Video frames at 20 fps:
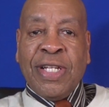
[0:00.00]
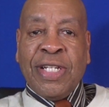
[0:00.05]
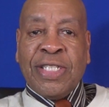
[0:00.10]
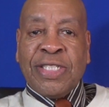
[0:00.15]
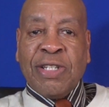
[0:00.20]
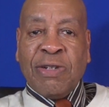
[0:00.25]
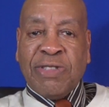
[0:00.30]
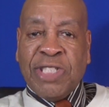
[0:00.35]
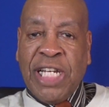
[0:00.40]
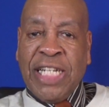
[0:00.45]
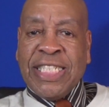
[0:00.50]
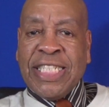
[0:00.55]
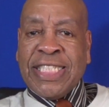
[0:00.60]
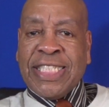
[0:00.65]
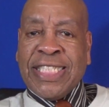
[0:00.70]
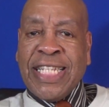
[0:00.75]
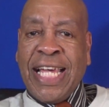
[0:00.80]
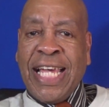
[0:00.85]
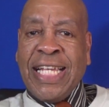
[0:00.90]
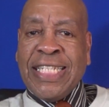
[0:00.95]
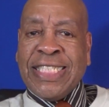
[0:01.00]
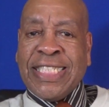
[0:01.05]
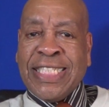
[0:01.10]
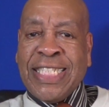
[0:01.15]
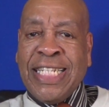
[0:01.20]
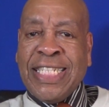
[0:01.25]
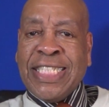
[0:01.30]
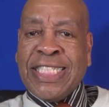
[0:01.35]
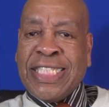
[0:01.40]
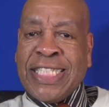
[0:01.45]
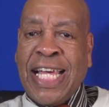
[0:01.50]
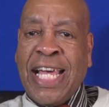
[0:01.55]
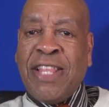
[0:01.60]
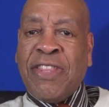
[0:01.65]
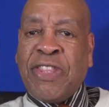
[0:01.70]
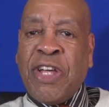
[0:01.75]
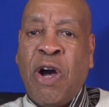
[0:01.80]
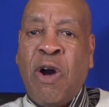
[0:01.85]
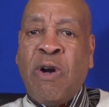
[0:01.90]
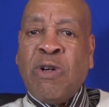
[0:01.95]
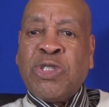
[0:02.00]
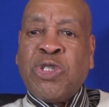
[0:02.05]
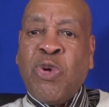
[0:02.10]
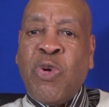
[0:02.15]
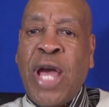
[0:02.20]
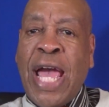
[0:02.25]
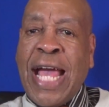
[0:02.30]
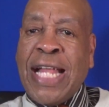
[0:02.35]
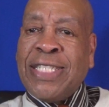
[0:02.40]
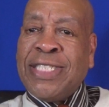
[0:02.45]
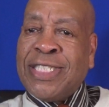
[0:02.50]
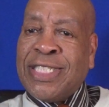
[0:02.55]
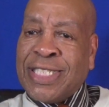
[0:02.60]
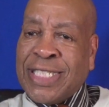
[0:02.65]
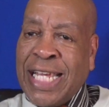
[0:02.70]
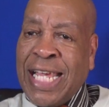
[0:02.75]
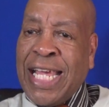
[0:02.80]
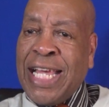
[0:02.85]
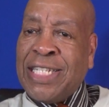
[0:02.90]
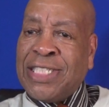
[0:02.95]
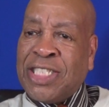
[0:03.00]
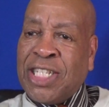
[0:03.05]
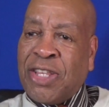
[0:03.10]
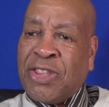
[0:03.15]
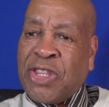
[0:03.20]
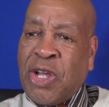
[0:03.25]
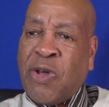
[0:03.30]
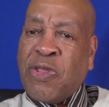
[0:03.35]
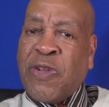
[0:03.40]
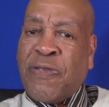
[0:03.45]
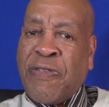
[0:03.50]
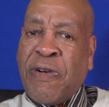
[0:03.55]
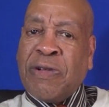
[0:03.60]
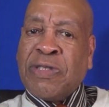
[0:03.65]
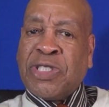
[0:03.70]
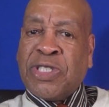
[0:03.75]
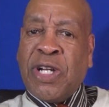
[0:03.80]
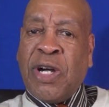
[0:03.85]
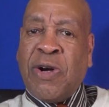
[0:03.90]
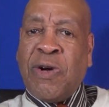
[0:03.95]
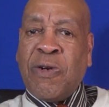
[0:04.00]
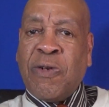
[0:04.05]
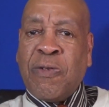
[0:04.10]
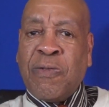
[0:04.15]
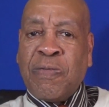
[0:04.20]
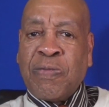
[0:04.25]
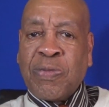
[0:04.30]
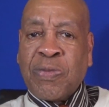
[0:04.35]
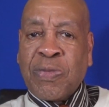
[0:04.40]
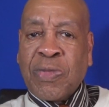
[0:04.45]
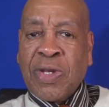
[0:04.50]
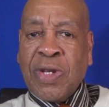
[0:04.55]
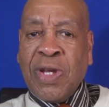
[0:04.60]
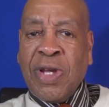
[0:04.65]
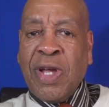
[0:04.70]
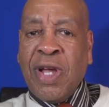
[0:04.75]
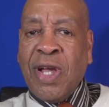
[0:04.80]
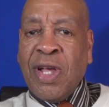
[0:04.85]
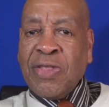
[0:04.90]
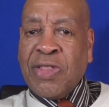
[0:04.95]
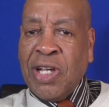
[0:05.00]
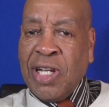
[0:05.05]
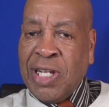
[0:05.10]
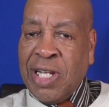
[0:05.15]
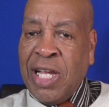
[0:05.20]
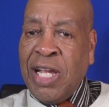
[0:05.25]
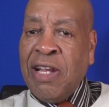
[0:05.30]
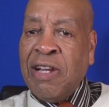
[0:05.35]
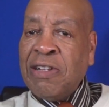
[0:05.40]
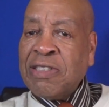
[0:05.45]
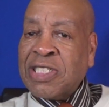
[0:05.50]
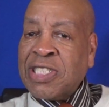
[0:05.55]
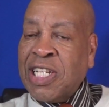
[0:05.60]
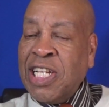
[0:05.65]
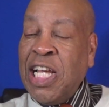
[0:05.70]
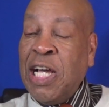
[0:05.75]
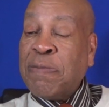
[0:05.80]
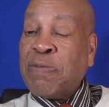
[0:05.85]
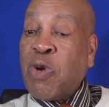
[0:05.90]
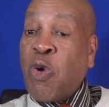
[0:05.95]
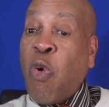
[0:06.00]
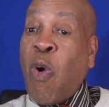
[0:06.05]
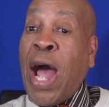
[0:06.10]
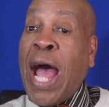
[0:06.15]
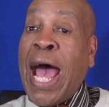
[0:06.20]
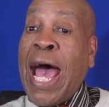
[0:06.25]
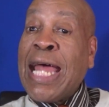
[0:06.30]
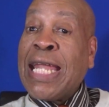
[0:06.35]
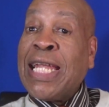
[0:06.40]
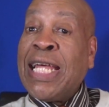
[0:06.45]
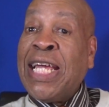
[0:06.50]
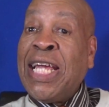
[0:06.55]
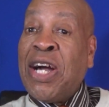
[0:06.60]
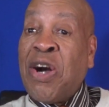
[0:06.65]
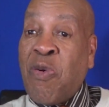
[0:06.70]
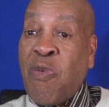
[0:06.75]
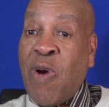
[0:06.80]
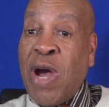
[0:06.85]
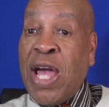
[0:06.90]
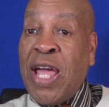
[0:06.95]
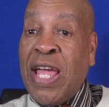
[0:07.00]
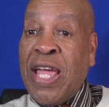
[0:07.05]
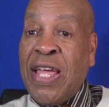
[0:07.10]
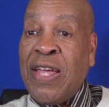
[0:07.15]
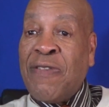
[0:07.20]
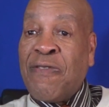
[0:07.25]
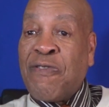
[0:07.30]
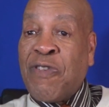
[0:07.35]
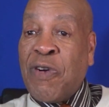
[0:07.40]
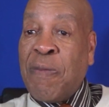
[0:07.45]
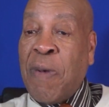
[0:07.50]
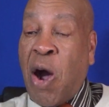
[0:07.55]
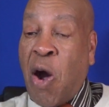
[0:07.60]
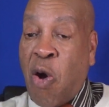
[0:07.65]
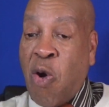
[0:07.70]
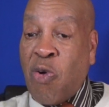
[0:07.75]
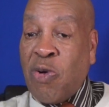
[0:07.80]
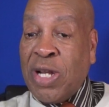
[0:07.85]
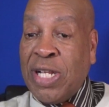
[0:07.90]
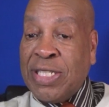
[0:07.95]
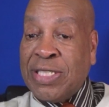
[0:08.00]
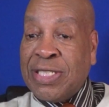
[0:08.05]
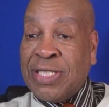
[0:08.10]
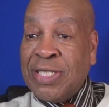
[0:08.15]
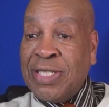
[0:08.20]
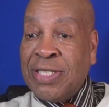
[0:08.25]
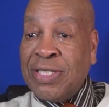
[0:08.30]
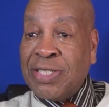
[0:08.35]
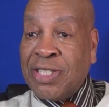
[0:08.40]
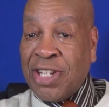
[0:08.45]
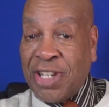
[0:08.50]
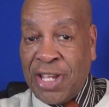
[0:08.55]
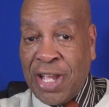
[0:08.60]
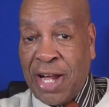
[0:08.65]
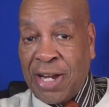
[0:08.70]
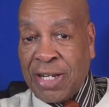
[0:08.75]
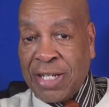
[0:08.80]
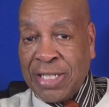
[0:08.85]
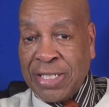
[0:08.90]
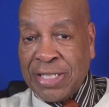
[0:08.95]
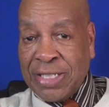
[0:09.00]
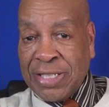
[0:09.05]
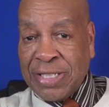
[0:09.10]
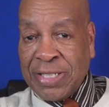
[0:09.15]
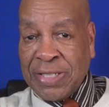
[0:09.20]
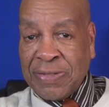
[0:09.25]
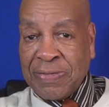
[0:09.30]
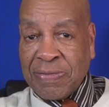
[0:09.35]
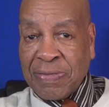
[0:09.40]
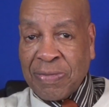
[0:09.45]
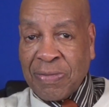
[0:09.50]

So Jesus said, those who hadn't sinned should throw the first stone. The leader slipped quietly away from oldest to youngest.